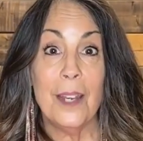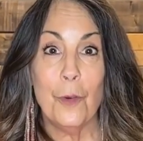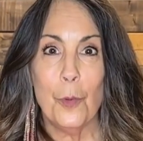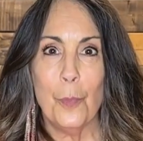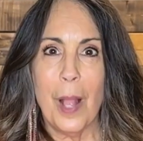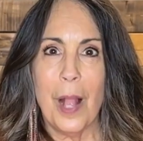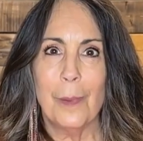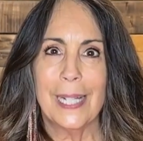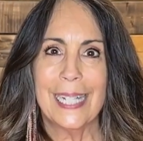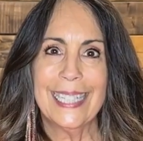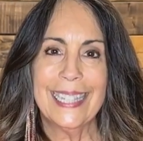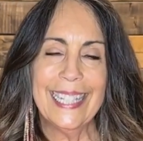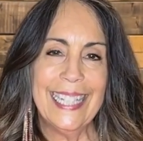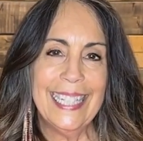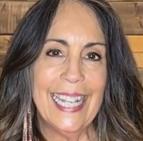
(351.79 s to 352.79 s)
Republic
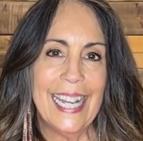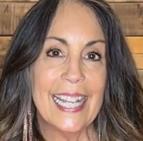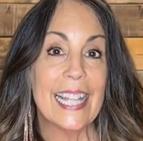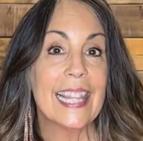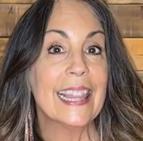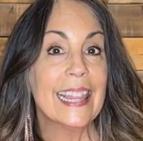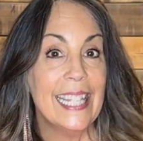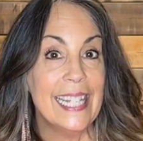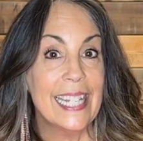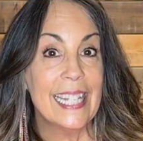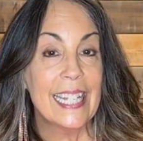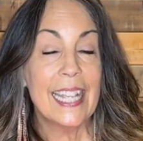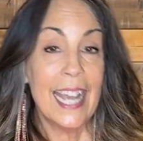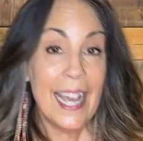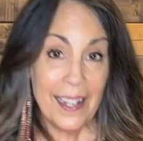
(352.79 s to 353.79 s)
Lena
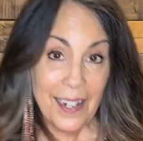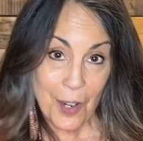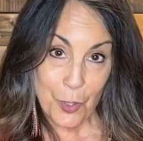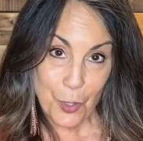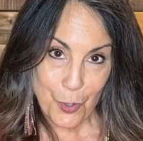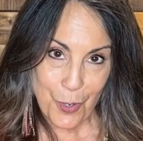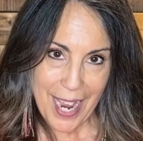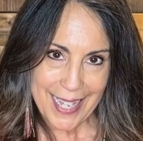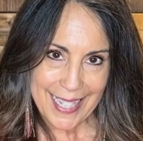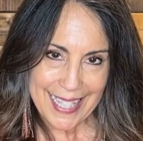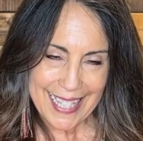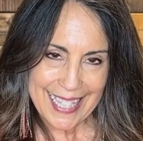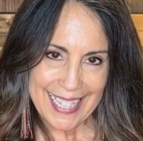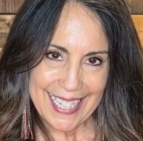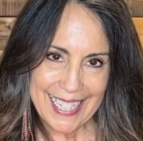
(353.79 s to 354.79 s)
linen cutout
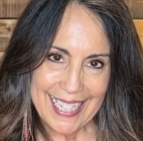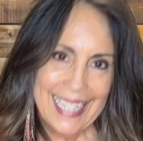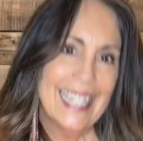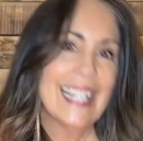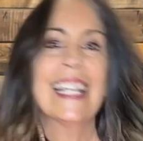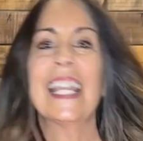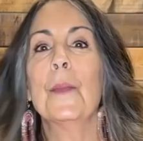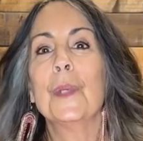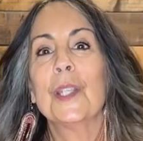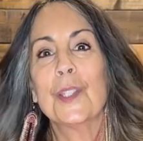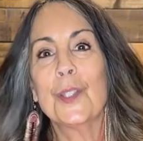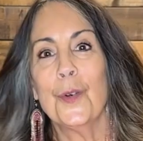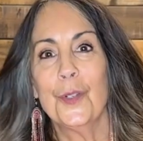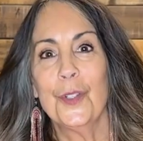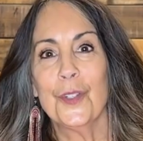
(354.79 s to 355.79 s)
dress can be
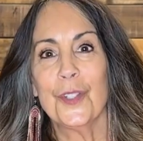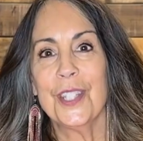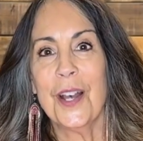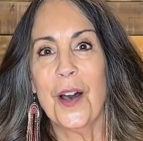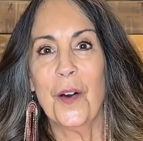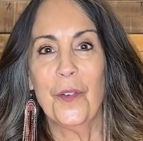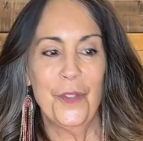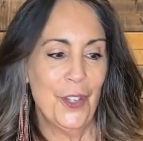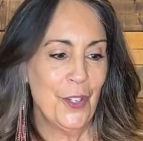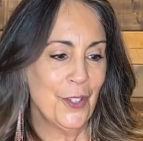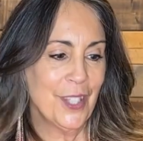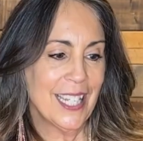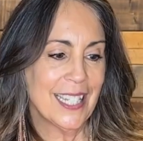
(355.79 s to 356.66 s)
sewn yourself using